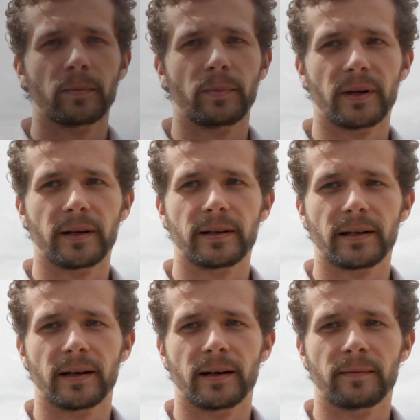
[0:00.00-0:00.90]
but
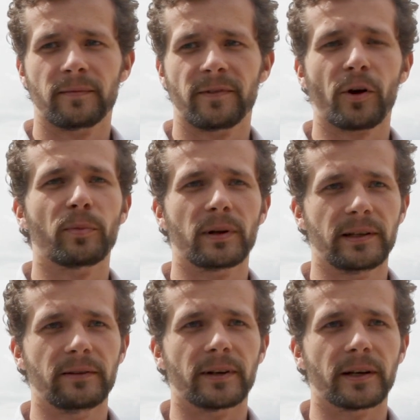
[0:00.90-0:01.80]
very
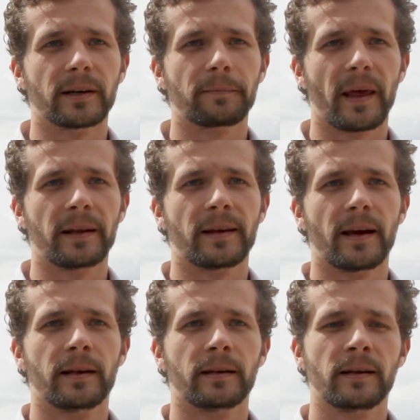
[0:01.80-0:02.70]
believing. And
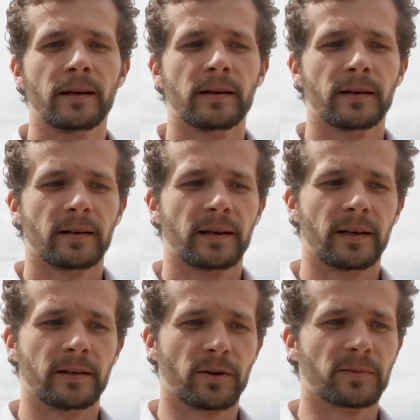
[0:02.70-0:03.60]
then
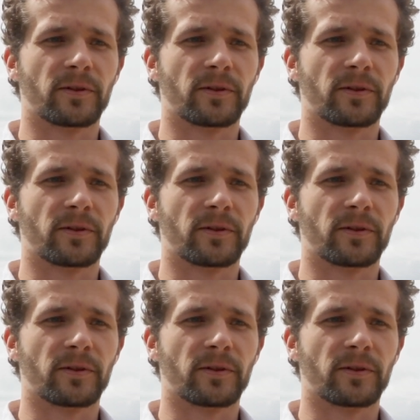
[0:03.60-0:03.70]
in terms